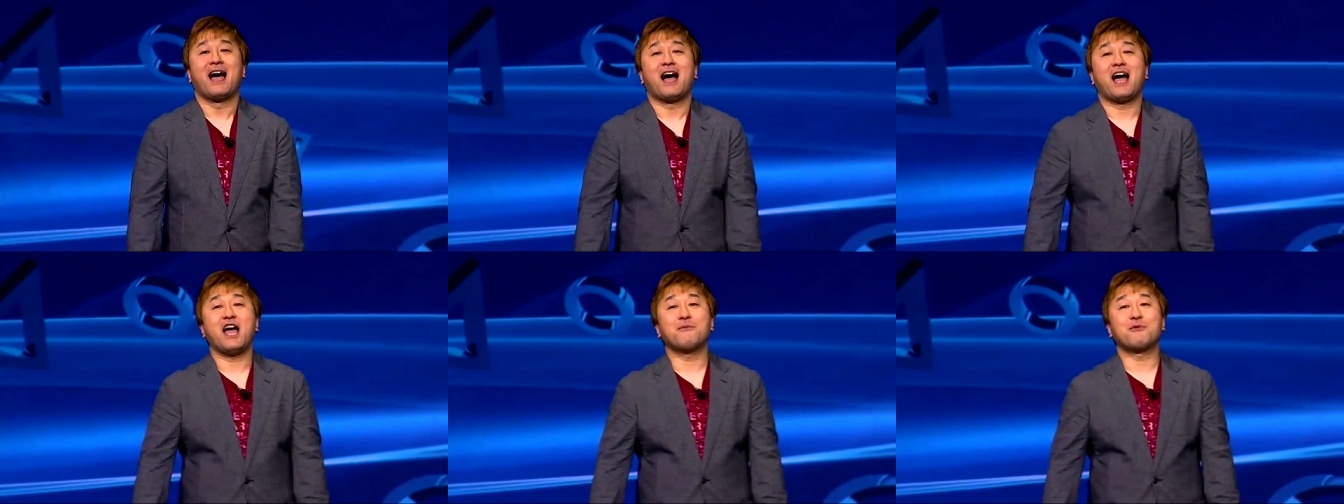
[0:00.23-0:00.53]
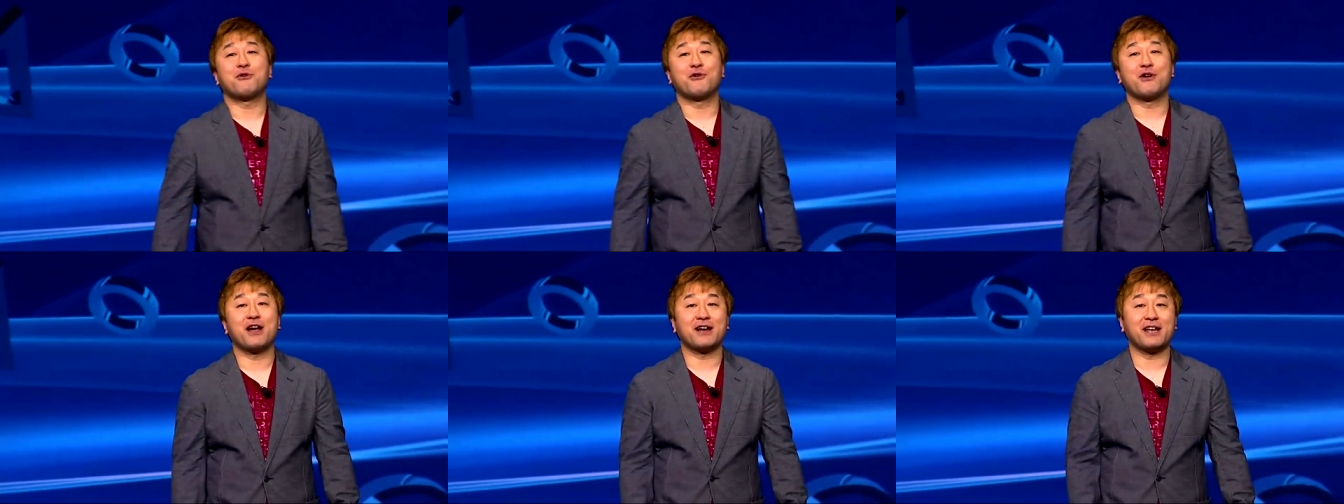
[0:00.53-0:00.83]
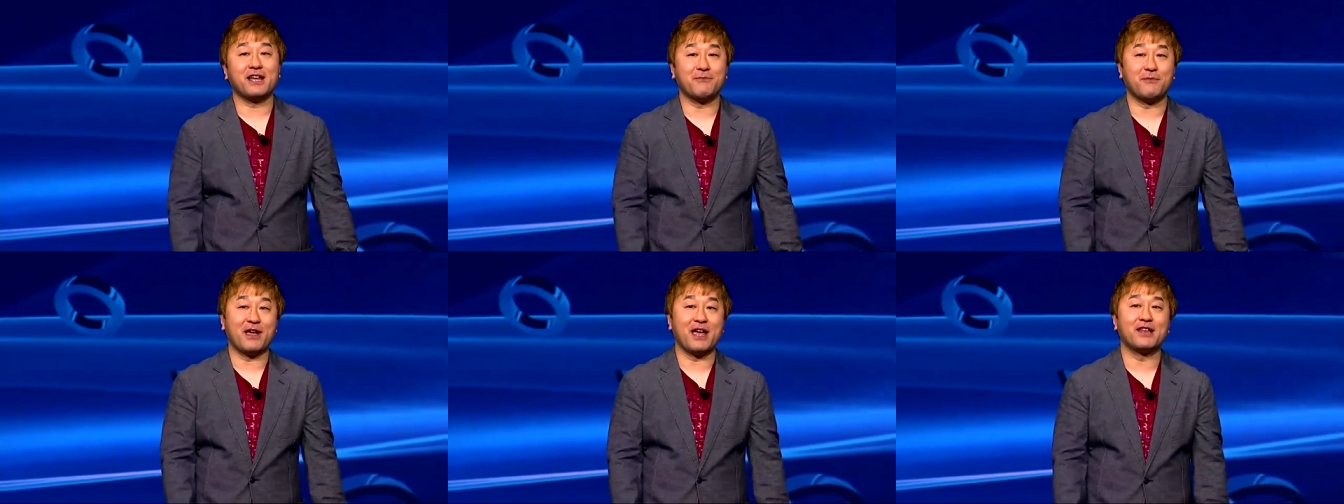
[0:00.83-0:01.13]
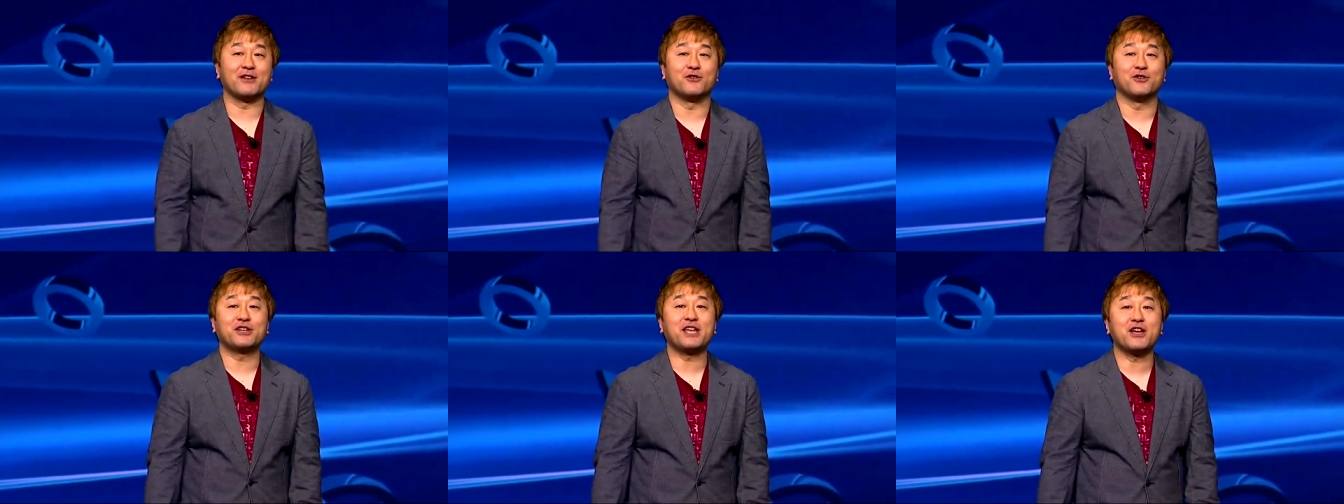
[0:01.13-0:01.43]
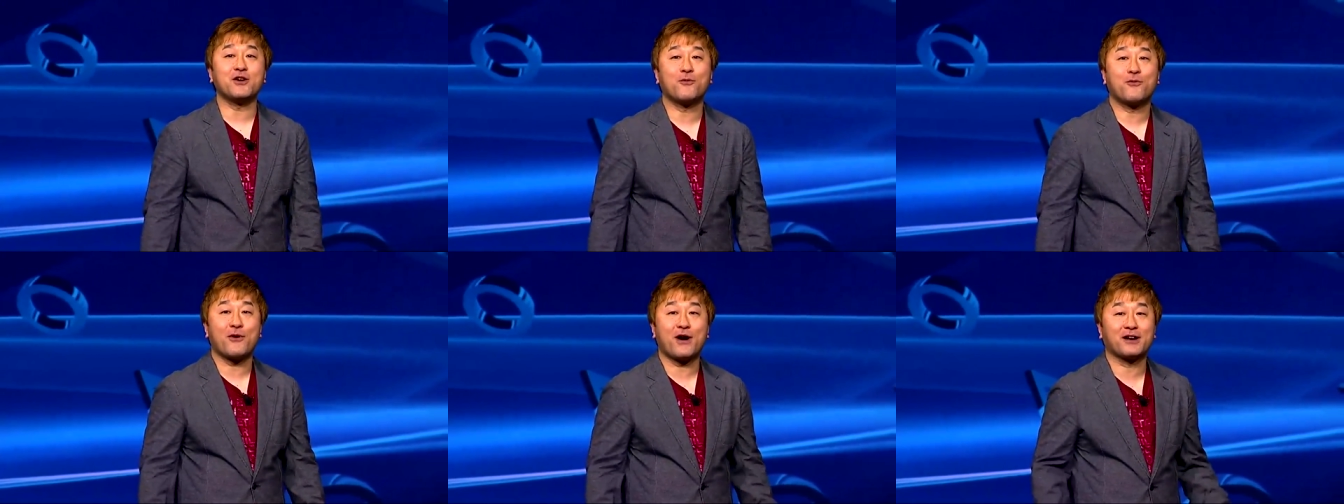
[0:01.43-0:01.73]
I have really been
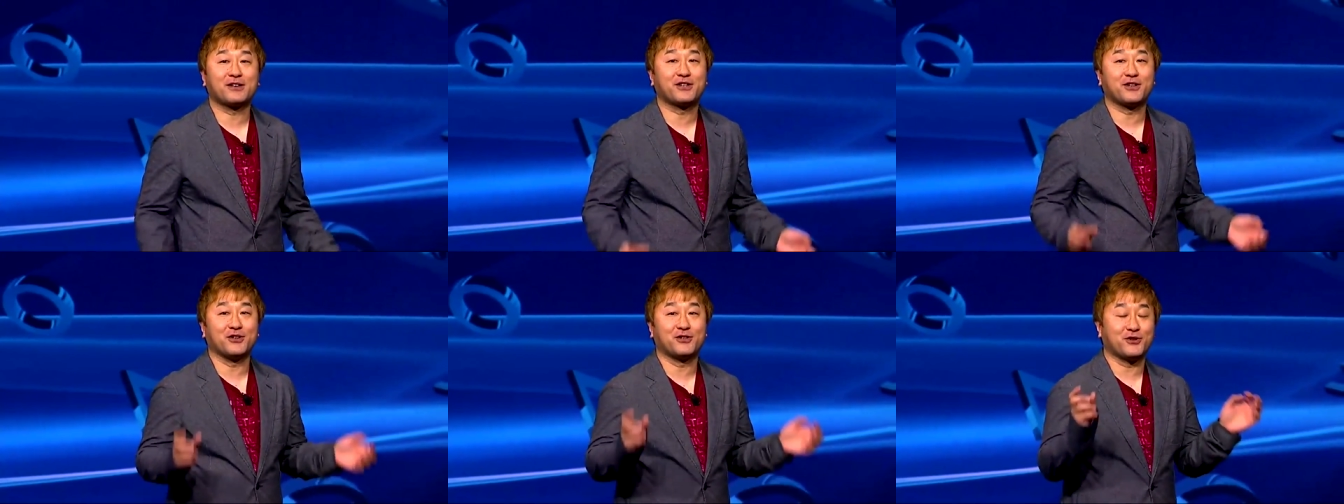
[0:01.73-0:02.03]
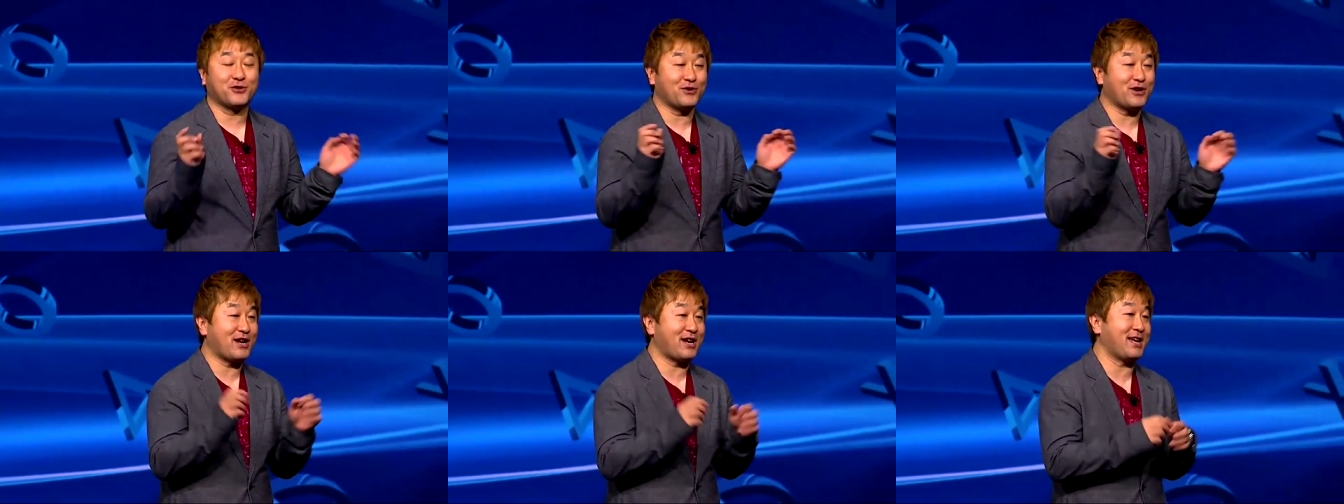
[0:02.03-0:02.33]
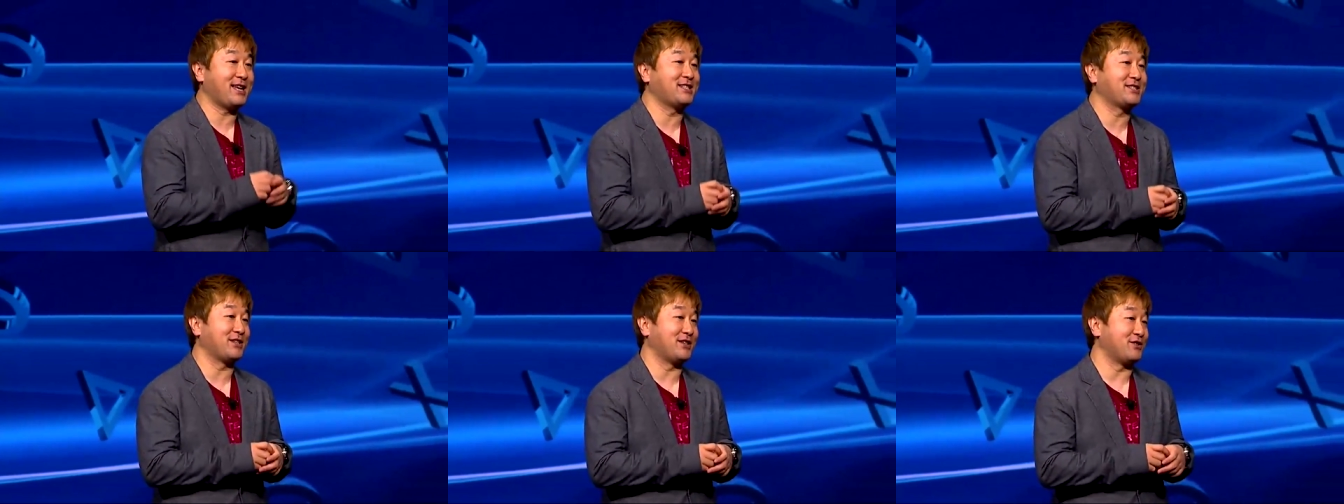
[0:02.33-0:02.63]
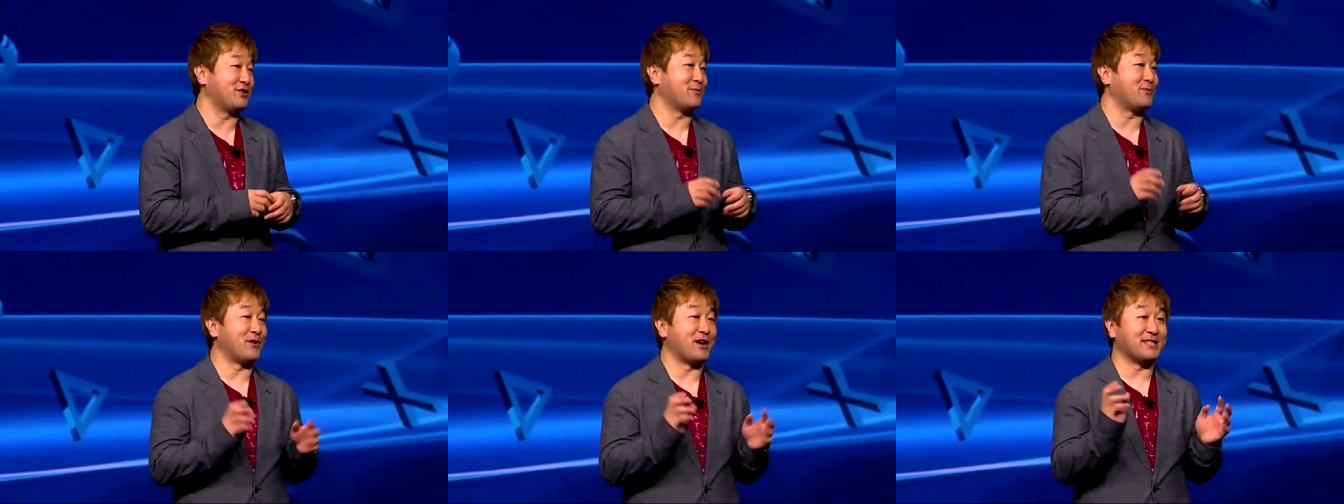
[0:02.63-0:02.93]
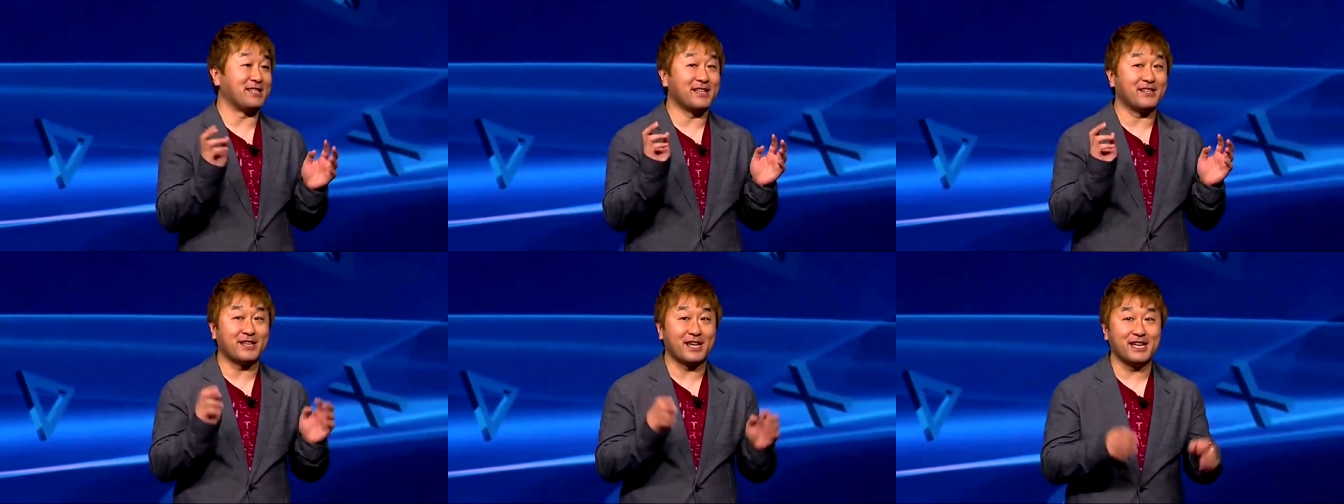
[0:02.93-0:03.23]
looking forward to tonight's
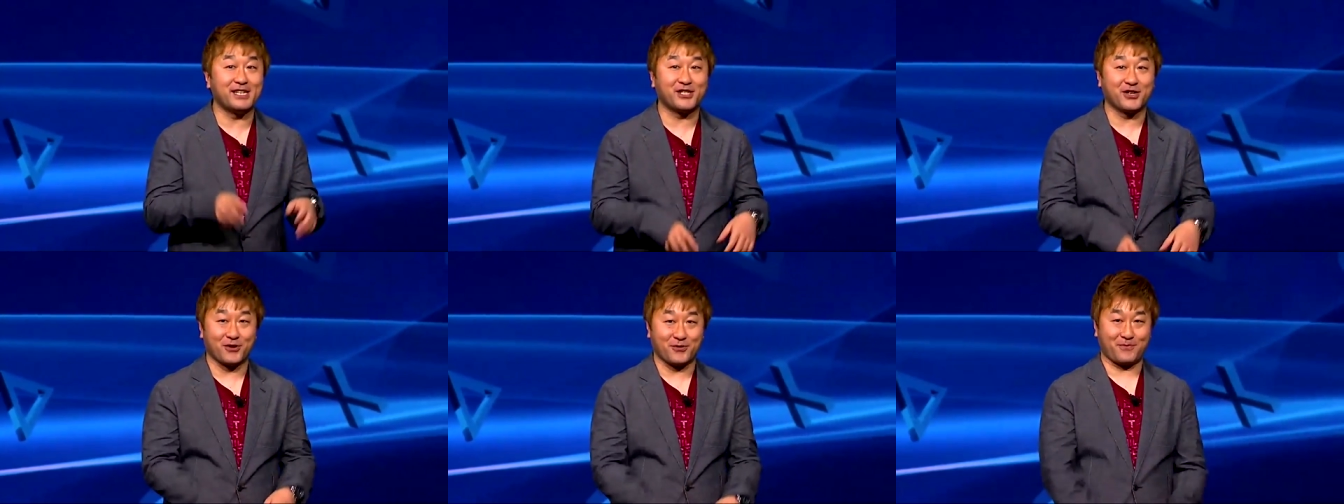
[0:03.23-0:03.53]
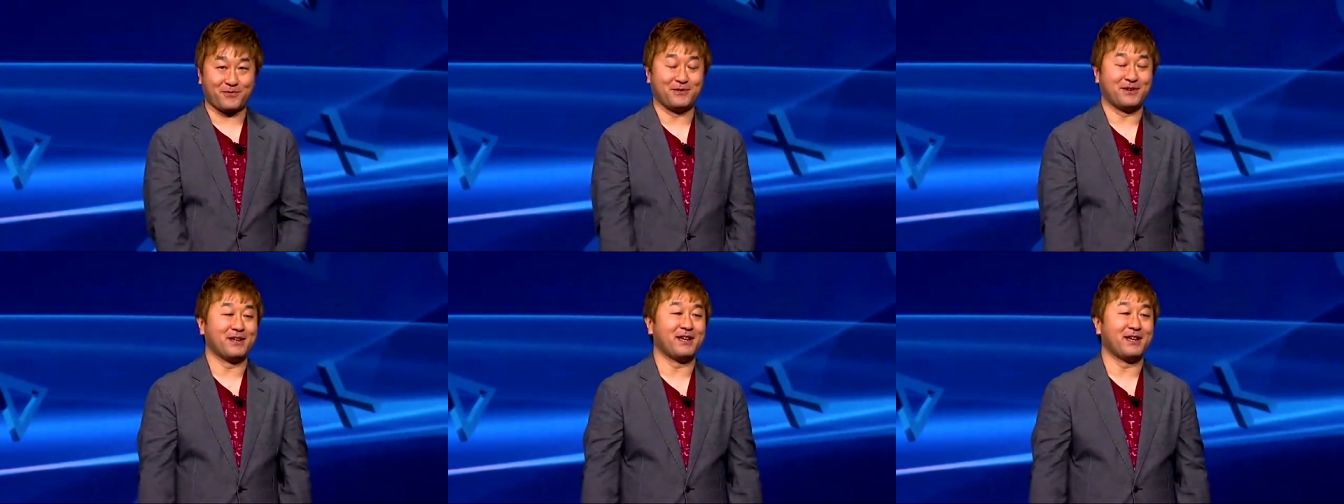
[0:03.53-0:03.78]
presentation.